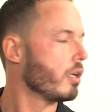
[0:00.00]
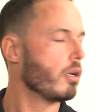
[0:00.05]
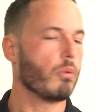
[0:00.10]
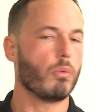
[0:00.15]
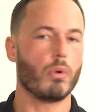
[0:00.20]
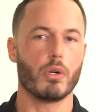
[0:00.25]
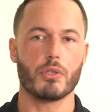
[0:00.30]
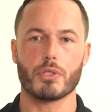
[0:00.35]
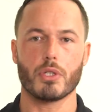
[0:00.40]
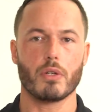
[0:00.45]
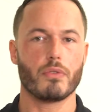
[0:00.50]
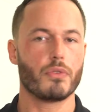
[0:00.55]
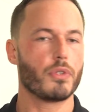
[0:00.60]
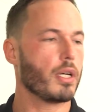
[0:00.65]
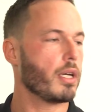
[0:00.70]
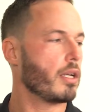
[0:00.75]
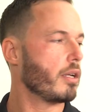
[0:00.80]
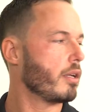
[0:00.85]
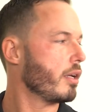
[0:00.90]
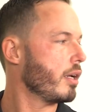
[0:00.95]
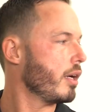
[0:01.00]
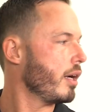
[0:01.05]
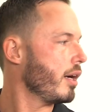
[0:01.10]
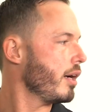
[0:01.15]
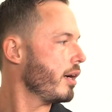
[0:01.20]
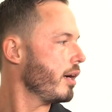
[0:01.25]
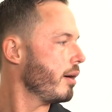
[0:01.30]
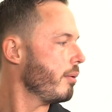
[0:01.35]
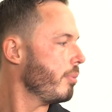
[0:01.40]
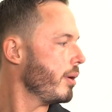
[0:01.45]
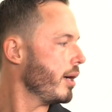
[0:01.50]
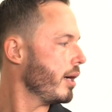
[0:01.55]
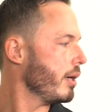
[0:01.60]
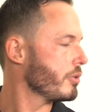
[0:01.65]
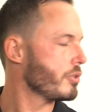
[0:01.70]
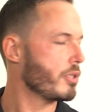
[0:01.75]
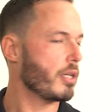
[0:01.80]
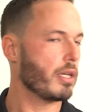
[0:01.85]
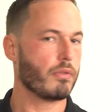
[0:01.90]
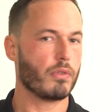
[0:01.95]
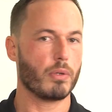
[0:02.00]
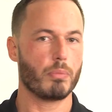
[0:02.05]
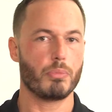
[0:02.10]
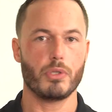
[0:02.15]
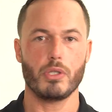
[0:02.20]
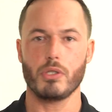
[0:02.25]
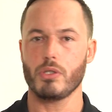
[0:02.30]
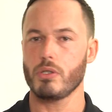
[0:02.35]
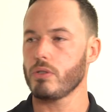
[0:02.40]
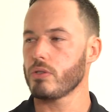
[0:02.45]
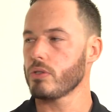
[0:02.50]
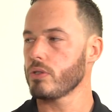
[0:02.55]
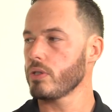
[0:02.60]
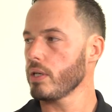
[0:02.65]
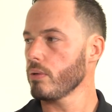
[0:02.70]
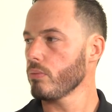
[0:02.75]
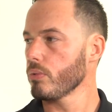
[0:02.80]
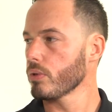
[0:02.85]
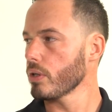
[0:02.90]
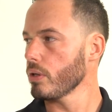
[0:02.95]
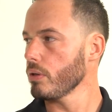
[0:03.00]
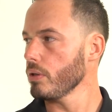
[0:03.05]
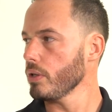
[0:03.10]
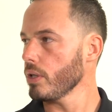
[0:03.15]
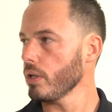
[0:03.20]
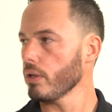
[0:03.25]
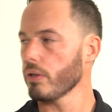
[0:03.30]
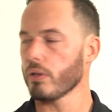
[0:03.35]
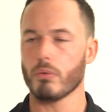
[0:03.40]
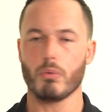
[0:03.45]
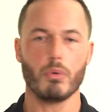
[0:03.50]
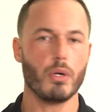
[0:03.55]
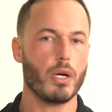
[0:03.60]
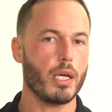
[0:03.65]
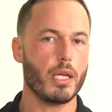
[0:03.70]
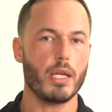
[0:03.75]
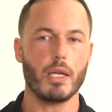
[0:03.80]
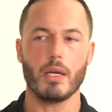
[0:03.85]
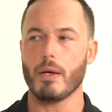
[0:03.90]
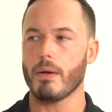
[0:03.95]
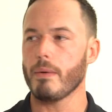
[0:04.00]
Once I've done about 10 repetitions, then we'll go the other way,